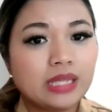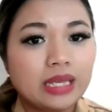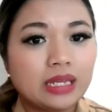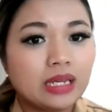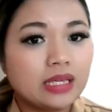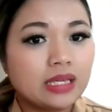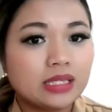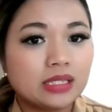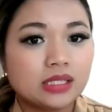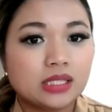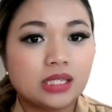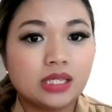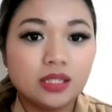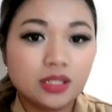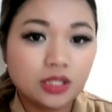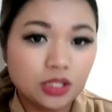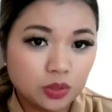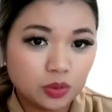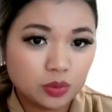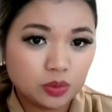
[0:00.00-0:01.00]
When data
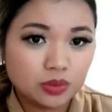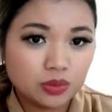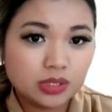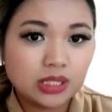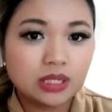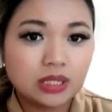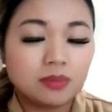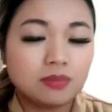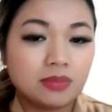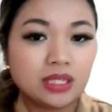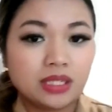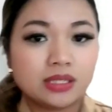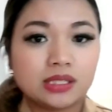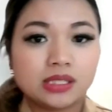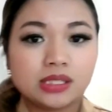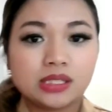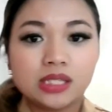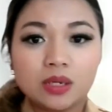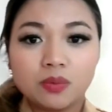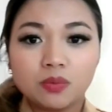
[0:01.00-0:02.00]
is in use, it
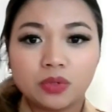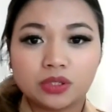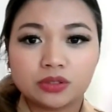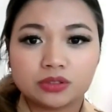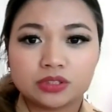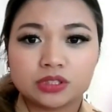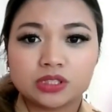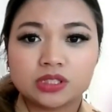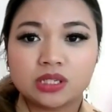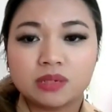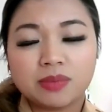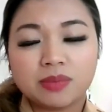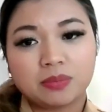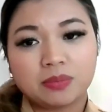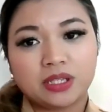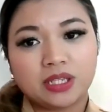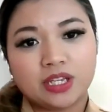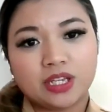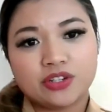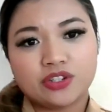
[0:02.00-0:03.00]
means someone or
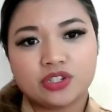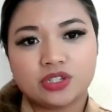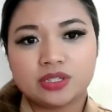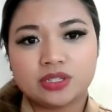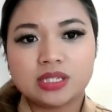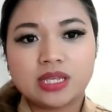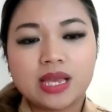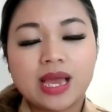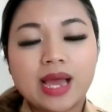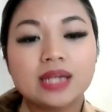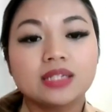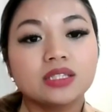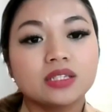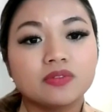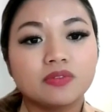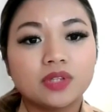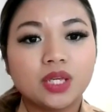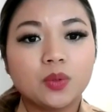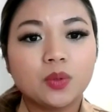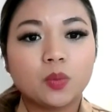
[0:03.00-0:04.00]
some application is
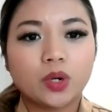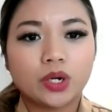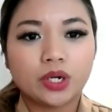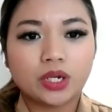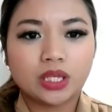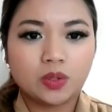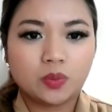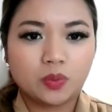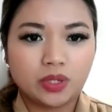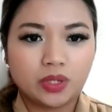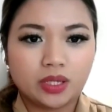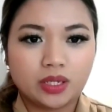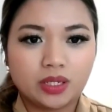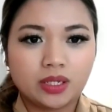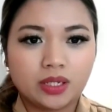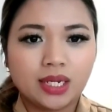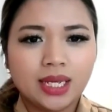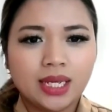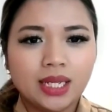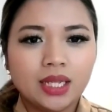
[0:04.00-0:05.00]
actively working
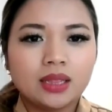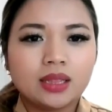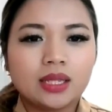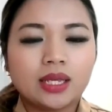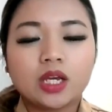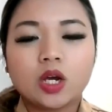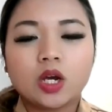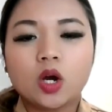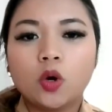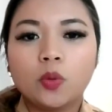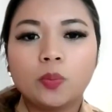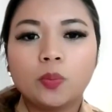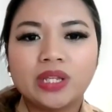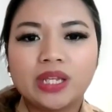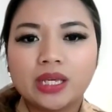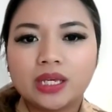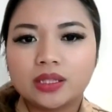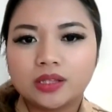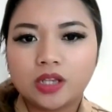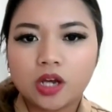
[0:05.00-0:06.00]
with it, like
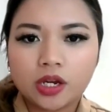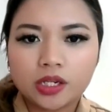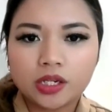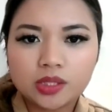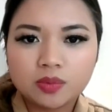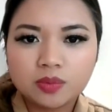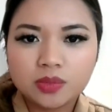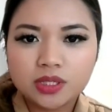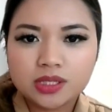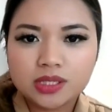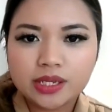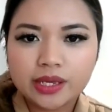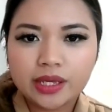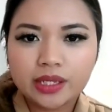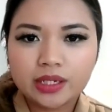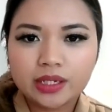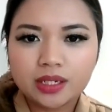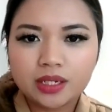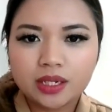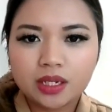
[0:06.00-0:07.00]
opening a
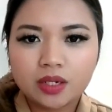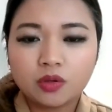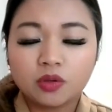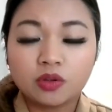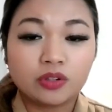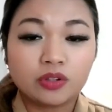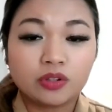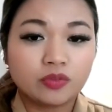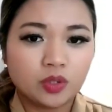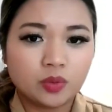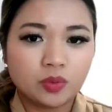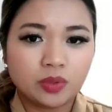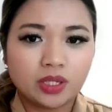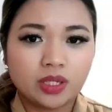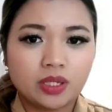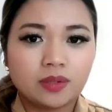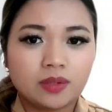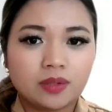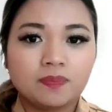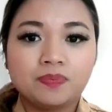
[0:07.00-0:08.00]
document to edit it or
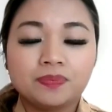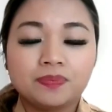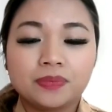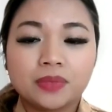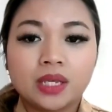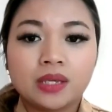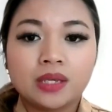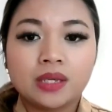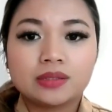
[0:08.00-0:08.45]
viewing it.